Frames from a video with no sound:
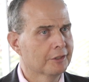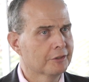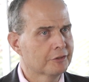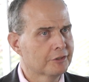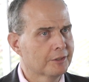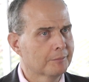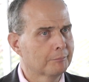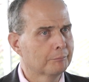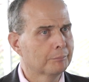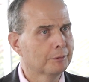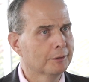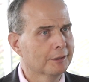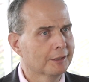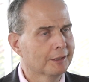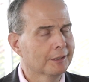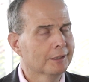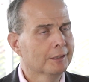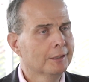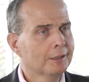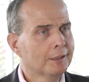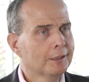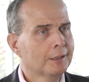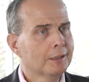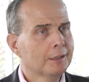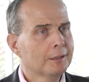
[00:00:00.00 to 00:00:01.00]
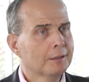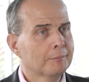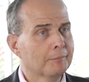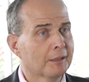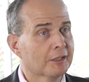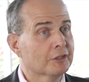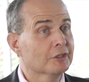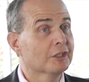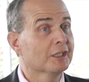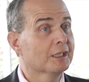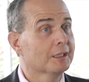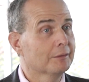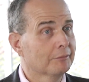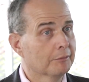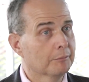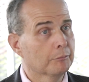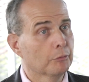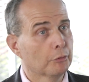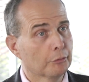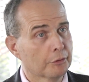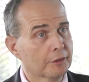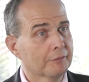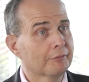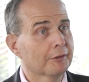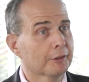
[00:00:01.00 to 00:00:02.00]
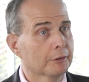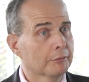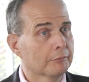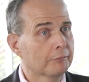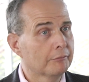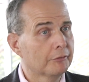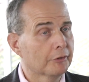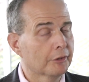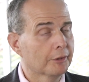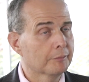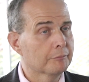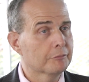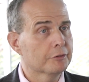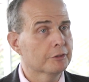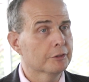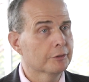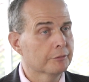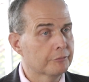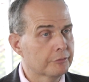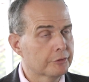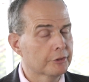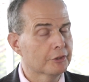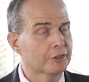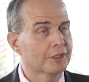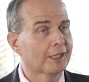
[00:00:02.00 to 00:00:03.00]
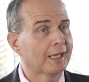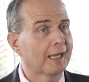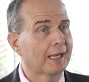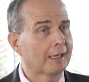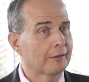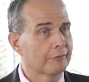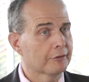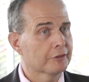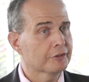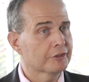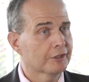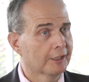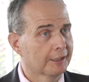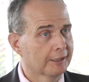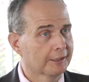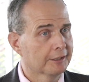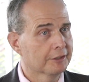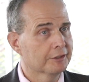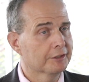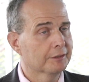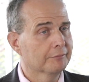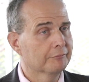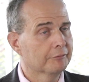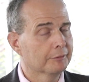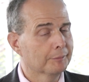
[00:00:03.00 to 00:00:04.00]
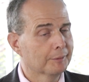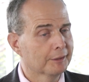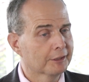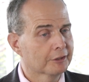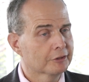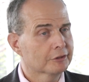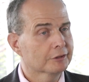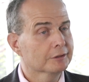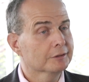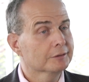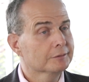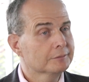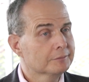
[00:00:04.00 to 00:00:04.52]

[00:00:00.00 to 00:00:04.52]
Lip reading: It simply makes it even more difficult for them to dig out the salient information.